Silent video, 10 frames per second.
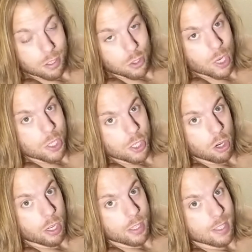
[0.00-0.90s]
stretching
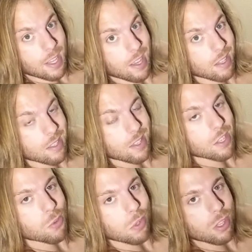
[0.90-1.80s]
targets the ends,
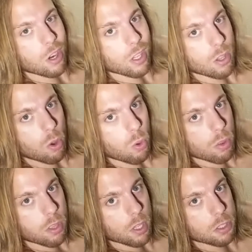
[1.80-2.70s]
this will target the whole
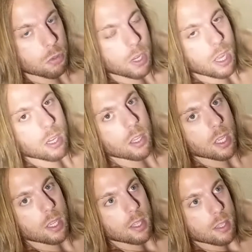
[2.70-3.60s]
thing, so we're kind of
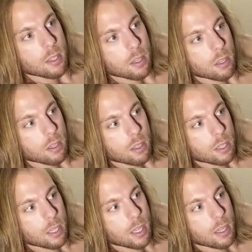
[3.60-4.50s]

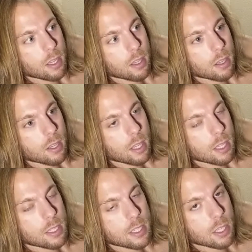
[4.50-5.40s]
getting at
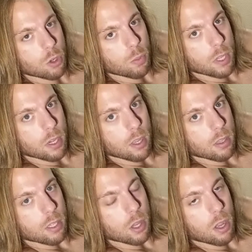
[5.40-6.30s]
least a little bit
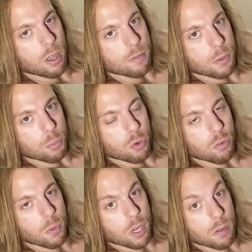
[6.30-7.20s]
of
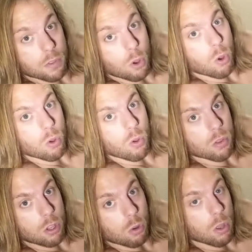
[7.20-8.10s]
improvement of
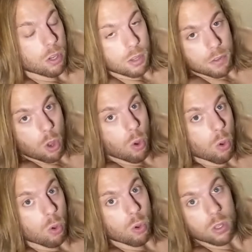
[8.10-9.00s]
the quality of the
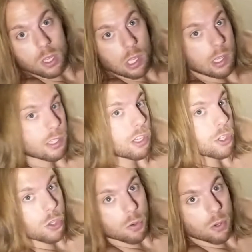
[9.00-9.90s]
whole
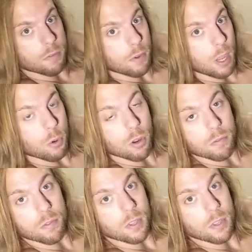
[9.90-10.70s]
tissue and fiber of